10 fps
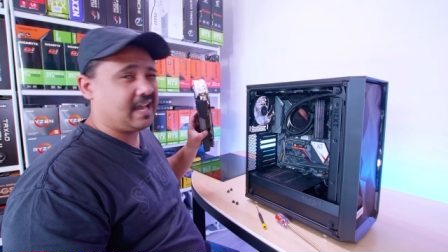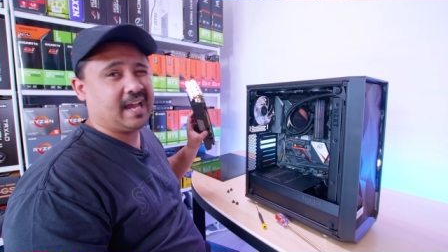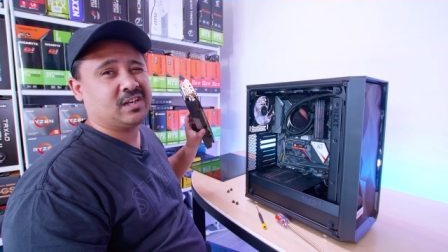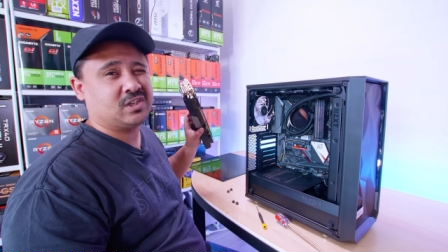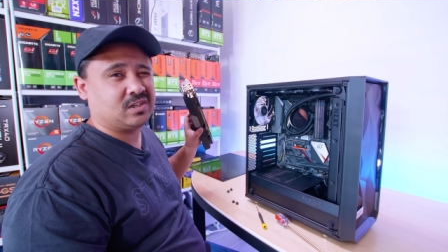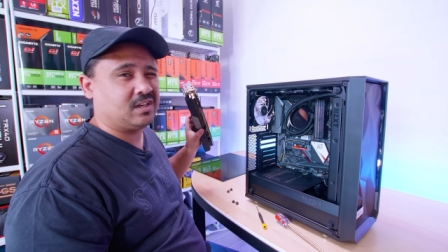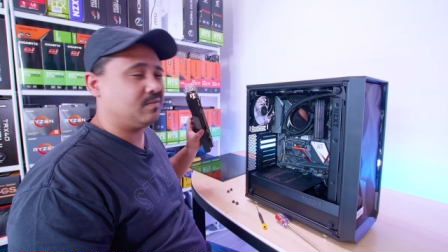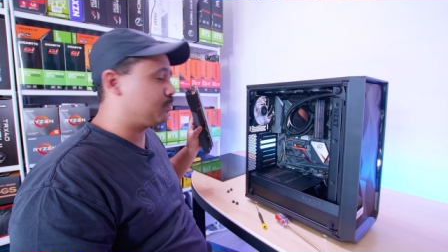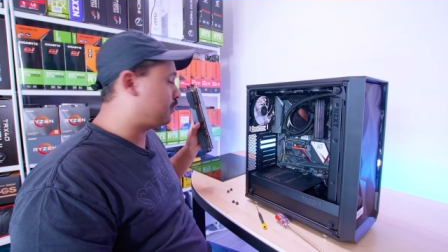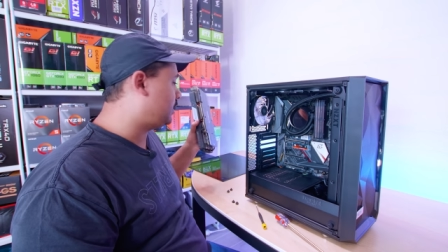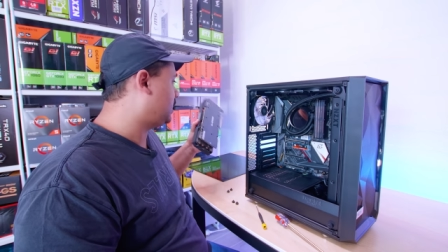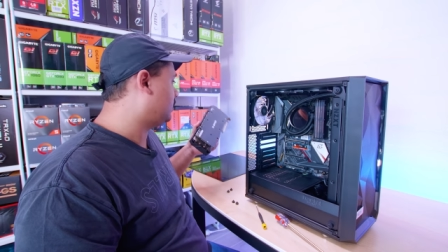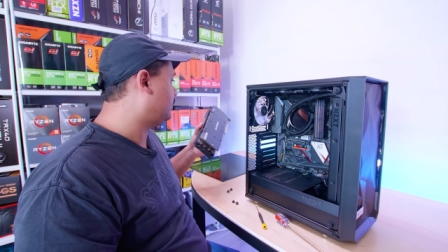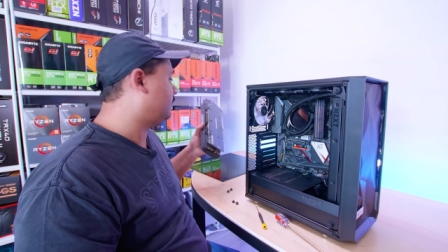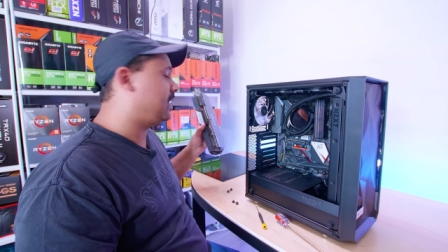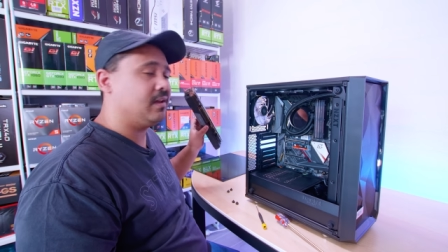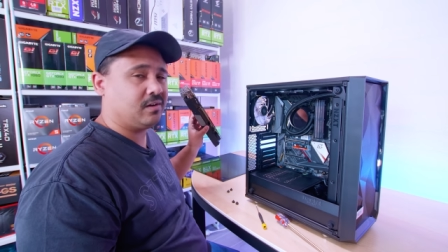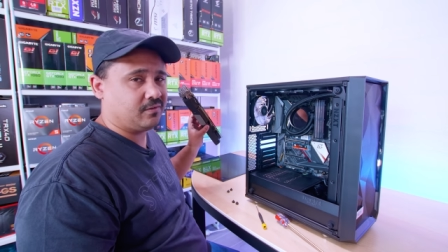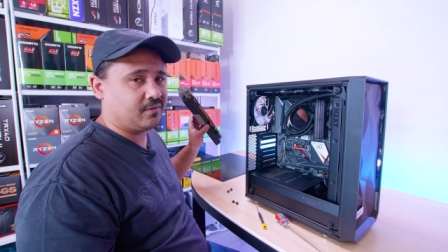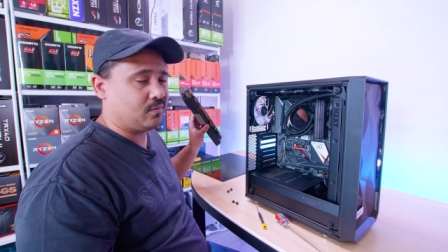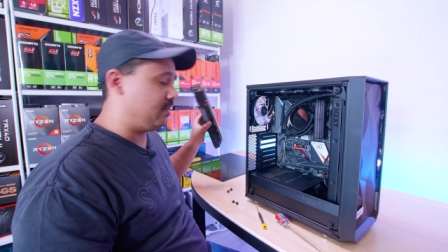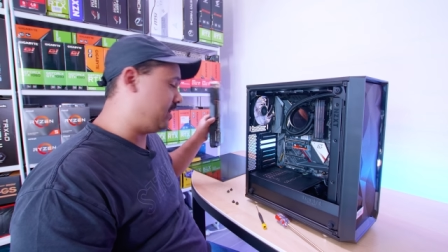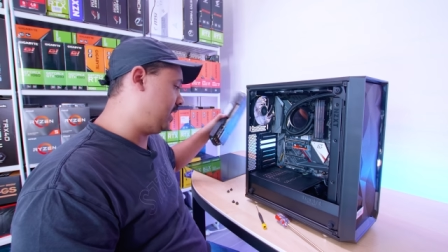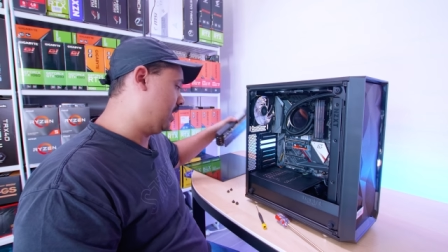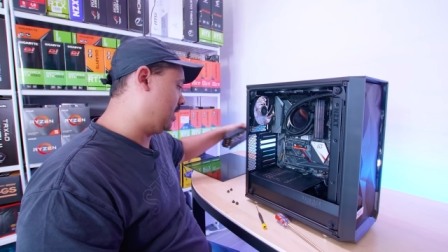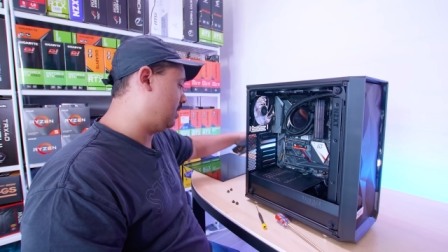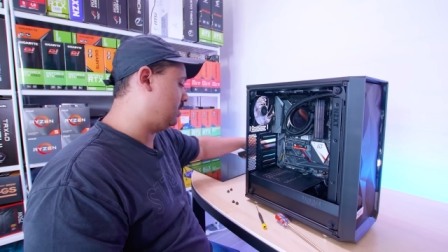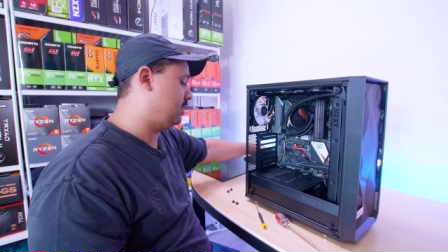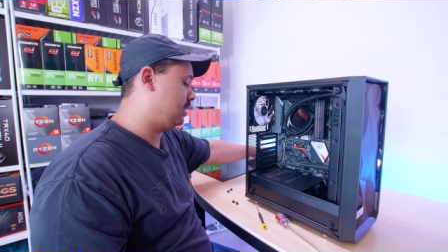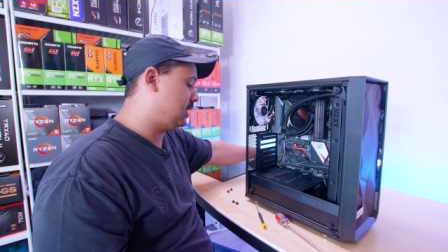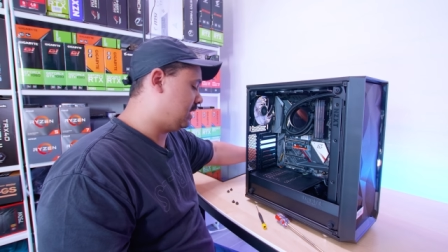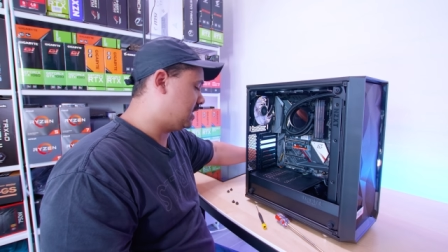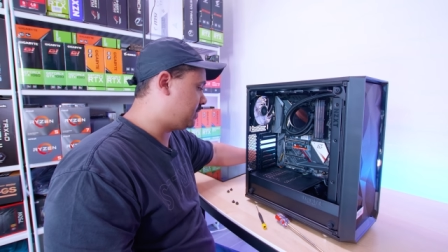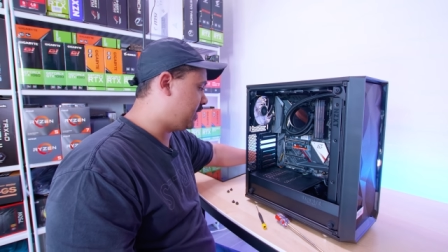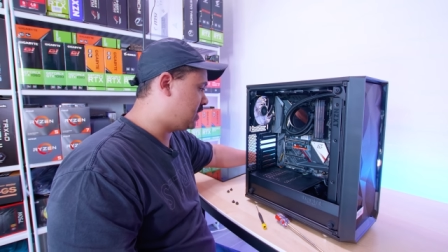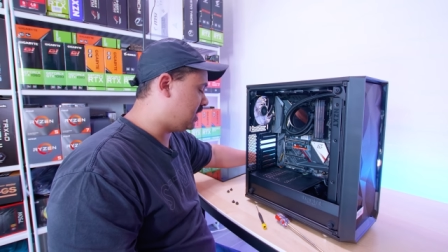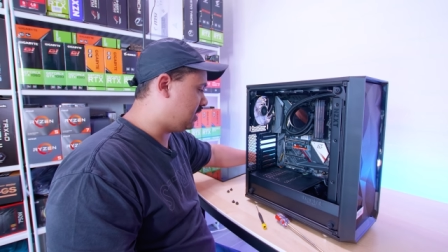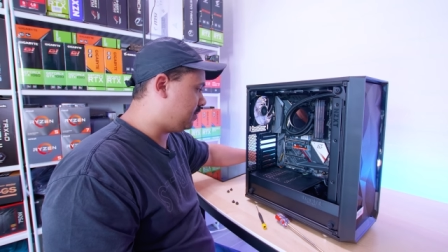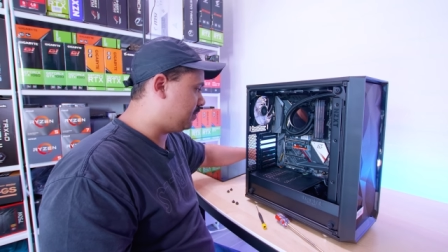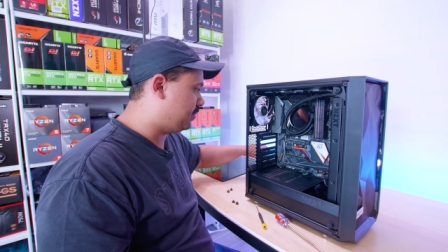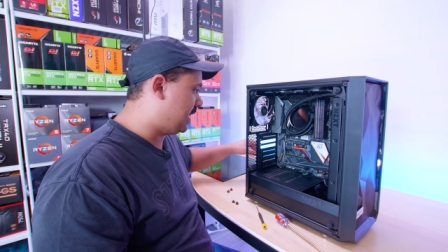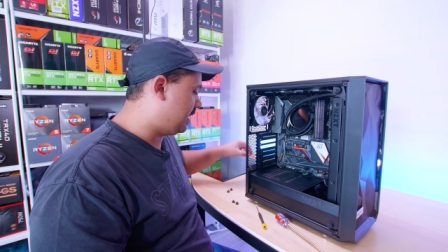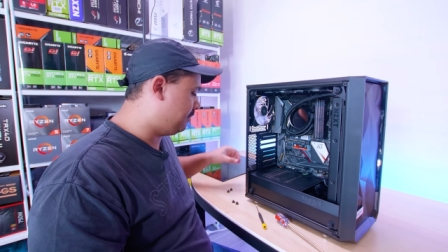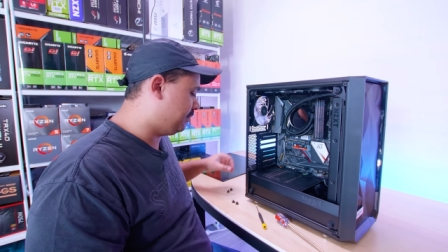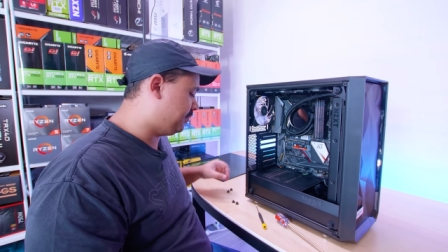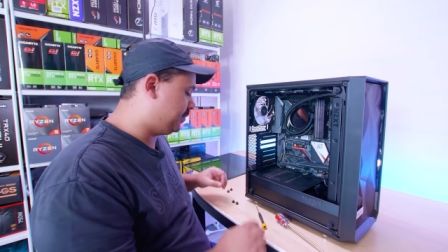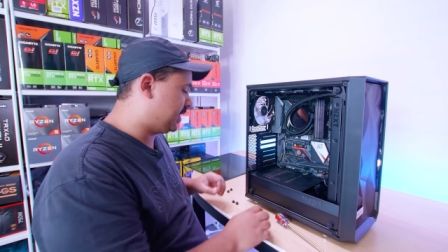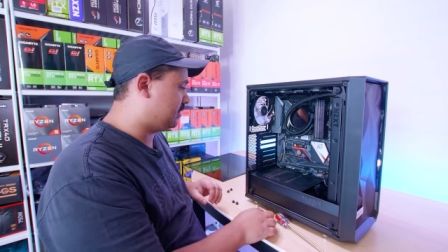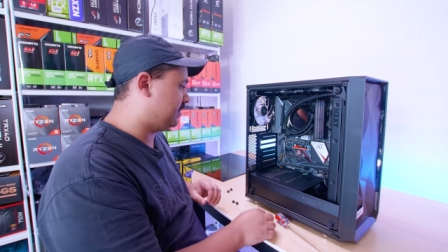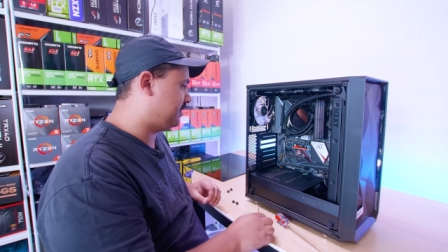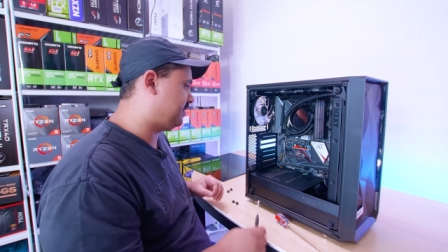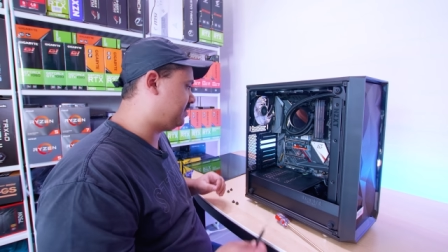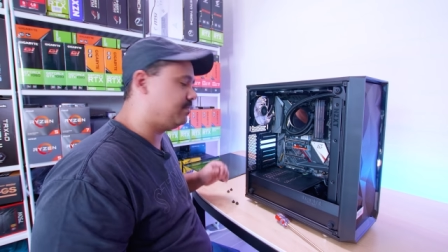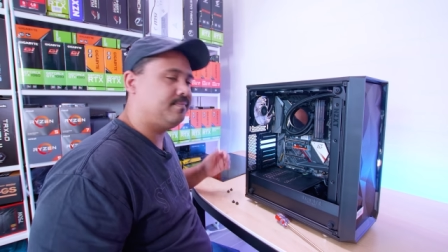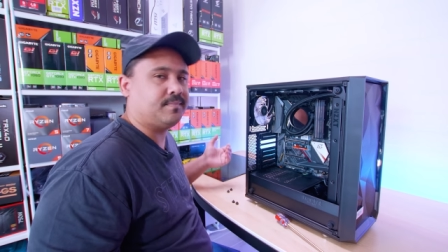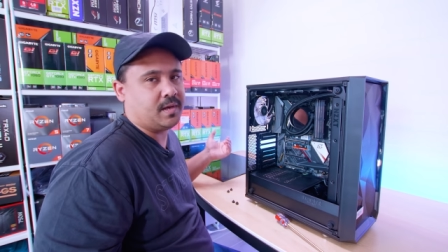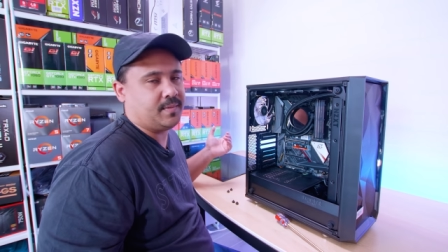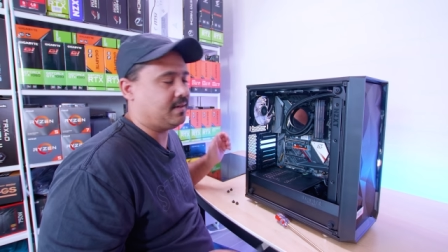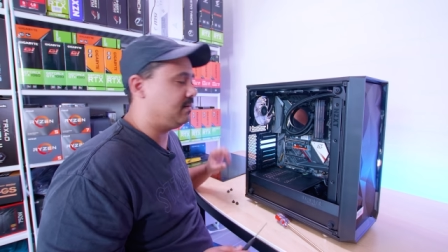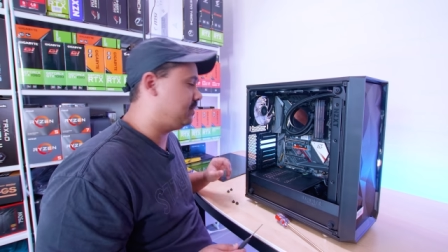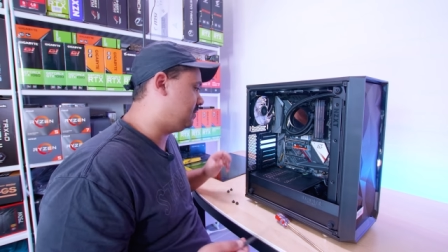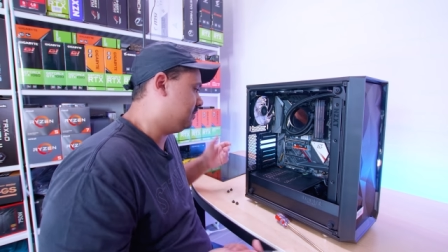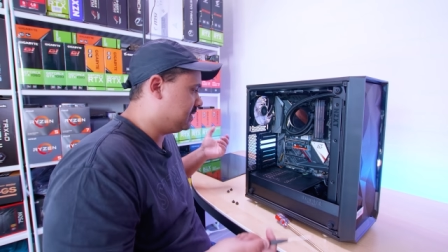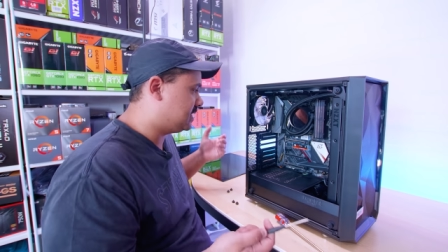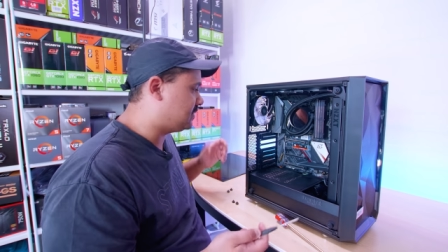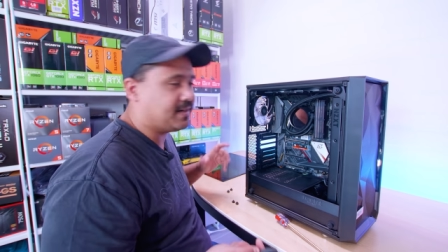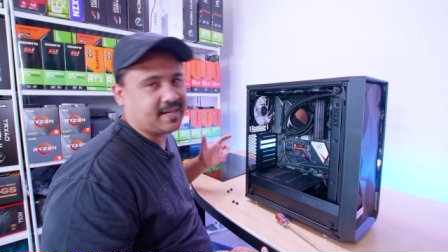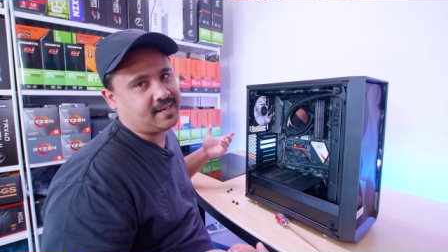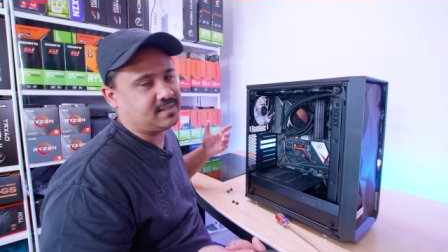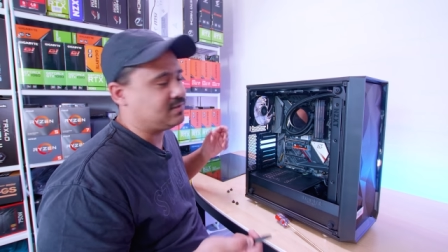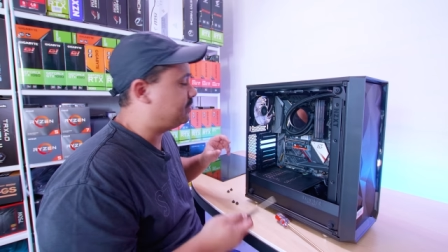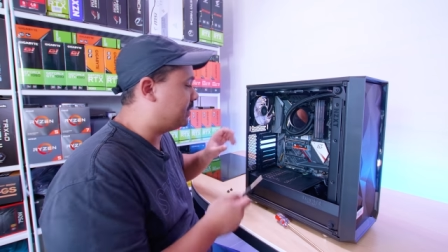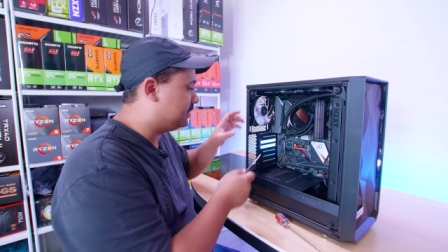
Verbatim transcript: actually pretty good value for what they are, especially because, I mean, it's a 2080 Super.